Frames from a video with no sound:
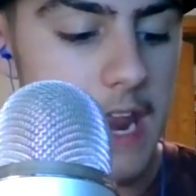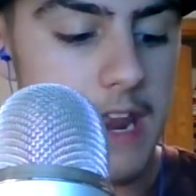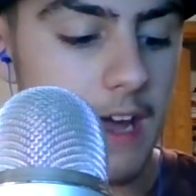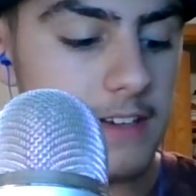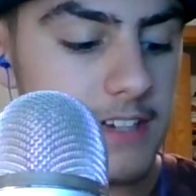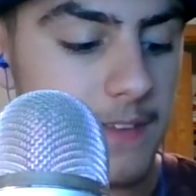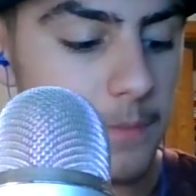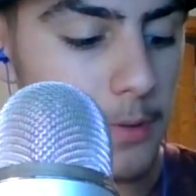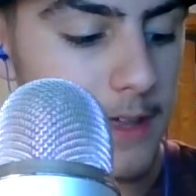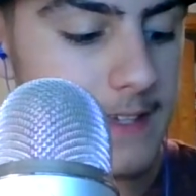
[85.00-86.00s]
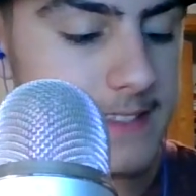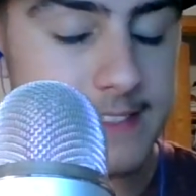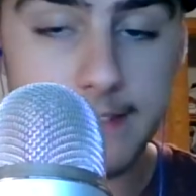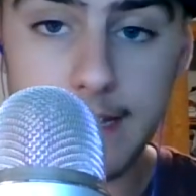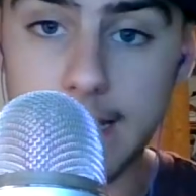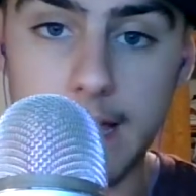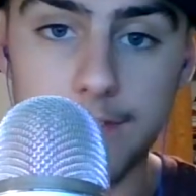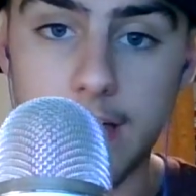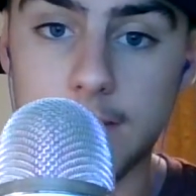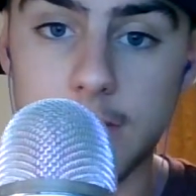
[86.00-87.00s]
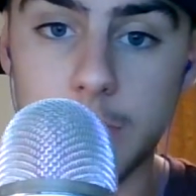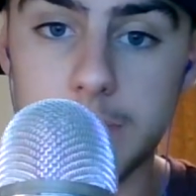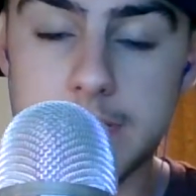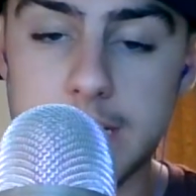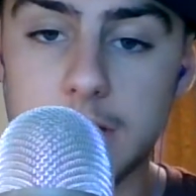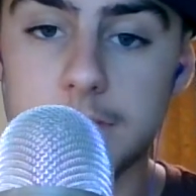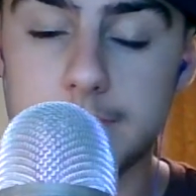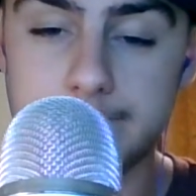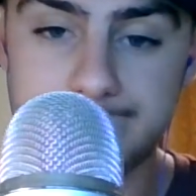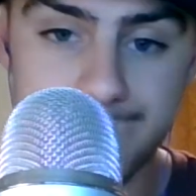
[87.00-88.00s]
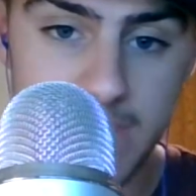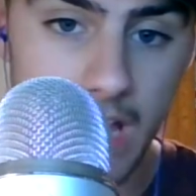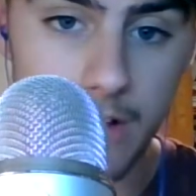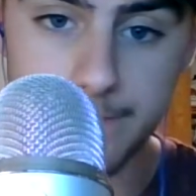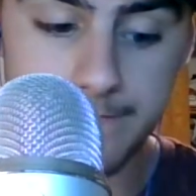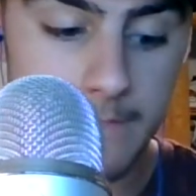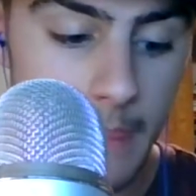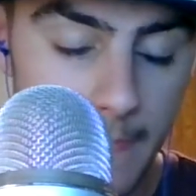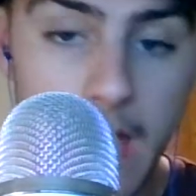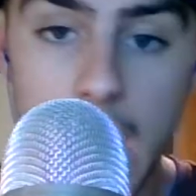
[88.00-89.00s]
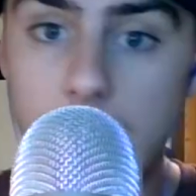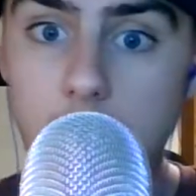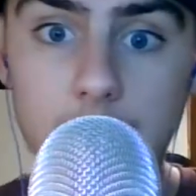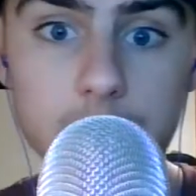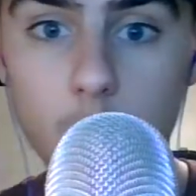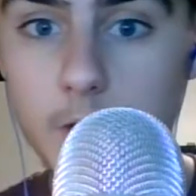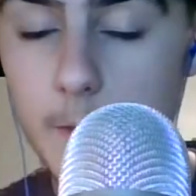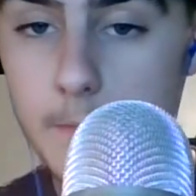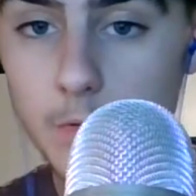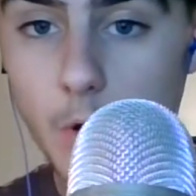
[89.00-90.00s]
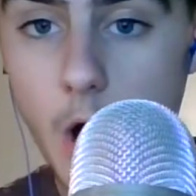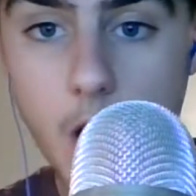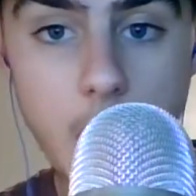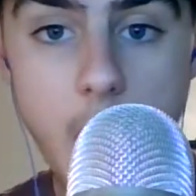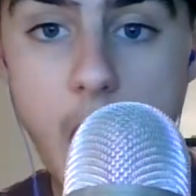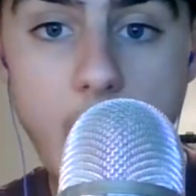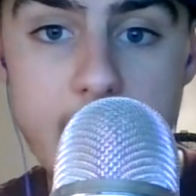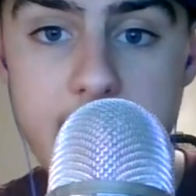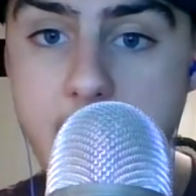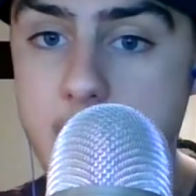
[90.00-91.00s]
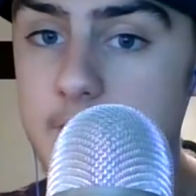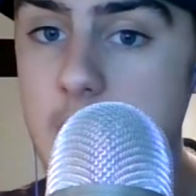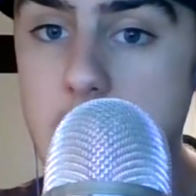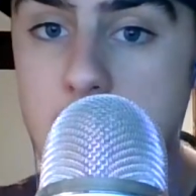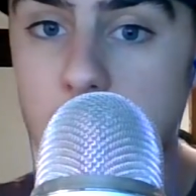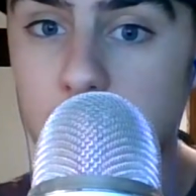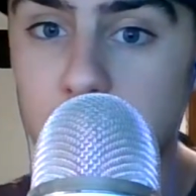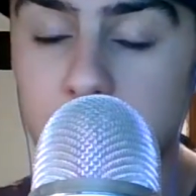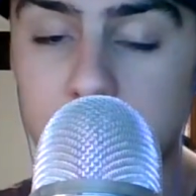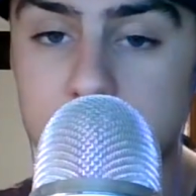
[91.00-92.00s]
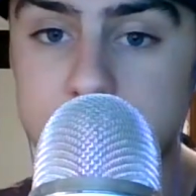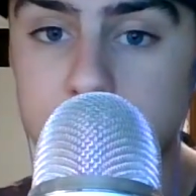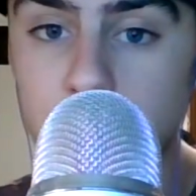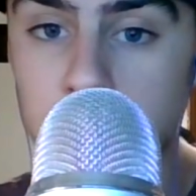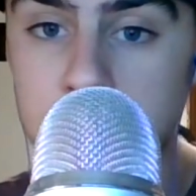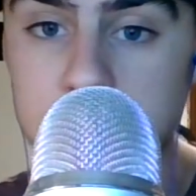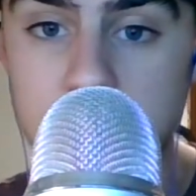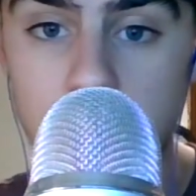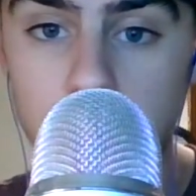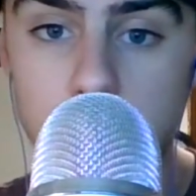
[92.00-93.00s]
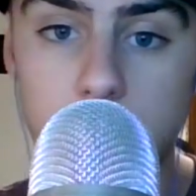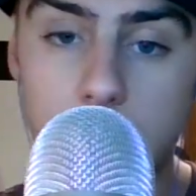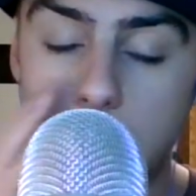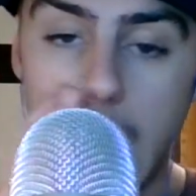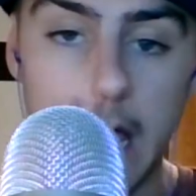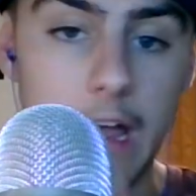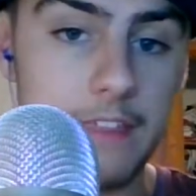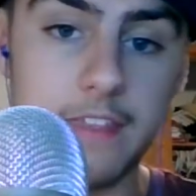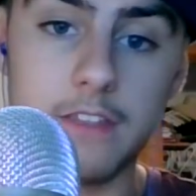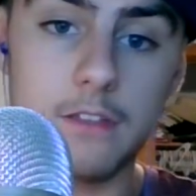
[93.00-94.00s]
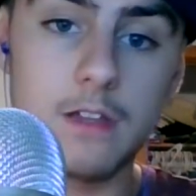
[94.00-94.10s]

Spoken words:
At 19th place, I've got Luton Town. Now, don't get me wrong. I have nothing against Luton Town. I think